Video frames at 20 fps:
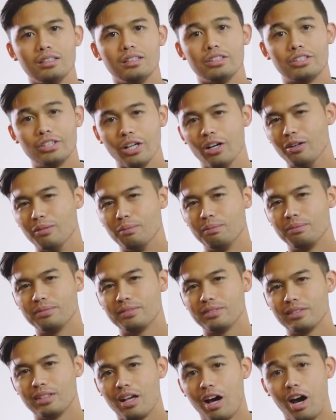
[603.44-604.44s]
So,
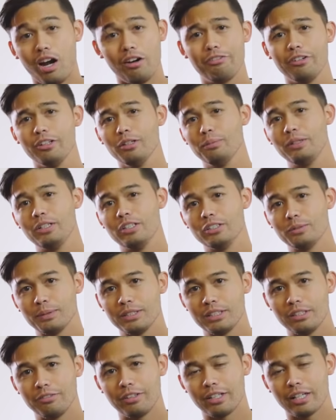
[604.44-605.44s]
are Filipinos
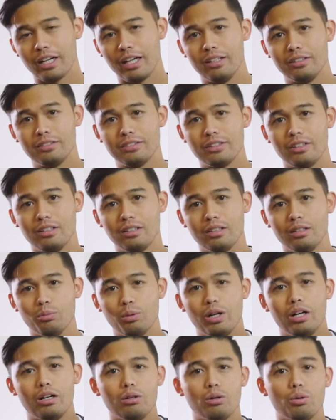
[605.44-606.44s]
Pacific Islander?
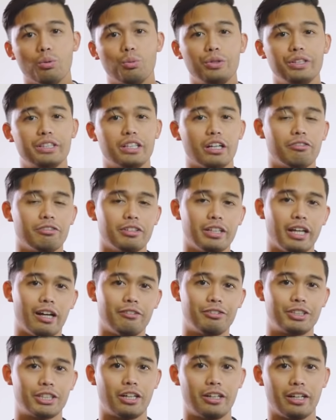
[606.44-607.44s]
Well, we definitely
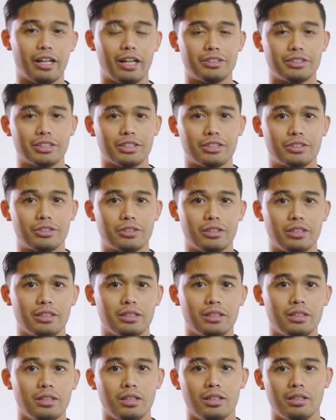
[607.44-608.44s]
have shared ancestry,
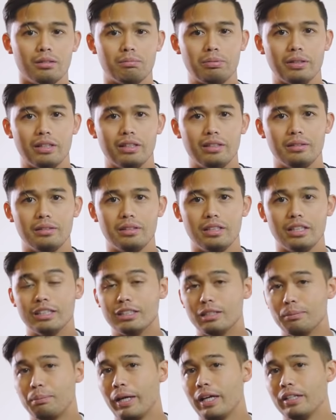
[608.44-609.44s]
but it
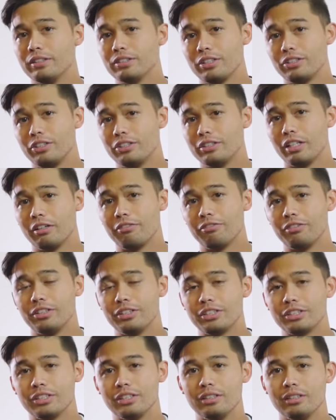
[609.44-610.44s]
depends on your
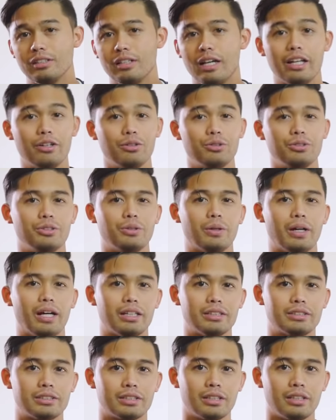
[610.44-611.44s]
definition and who you
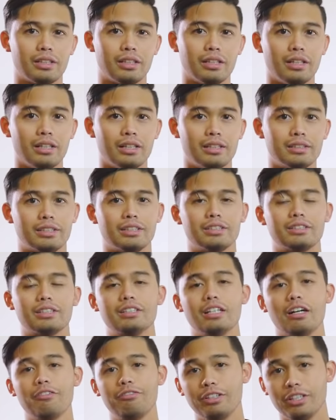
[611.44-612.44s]
ask. Since the
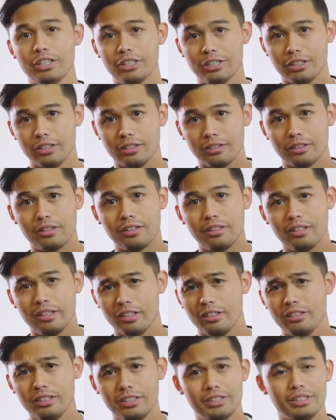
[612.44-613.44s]
definition
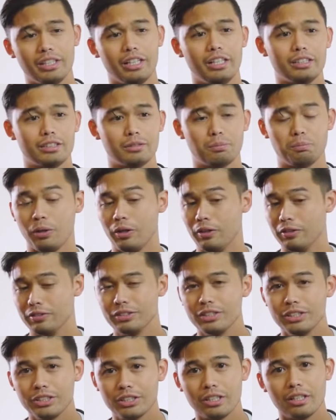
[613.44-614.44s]
clearly states
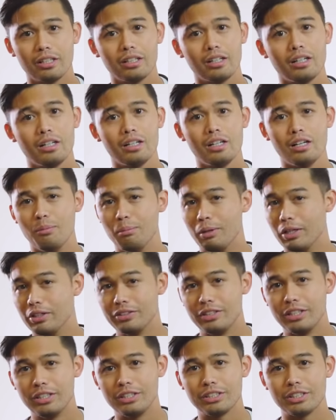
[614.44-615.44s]
Polynesian,
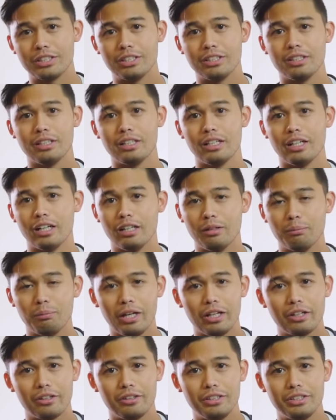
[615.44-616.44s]
Melanesian, and
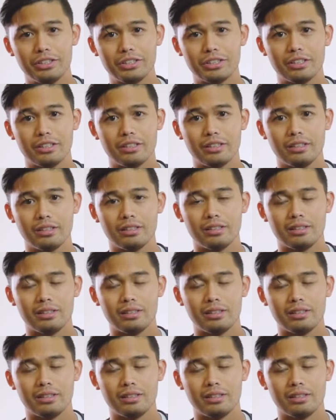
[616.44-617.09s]
Micronesian,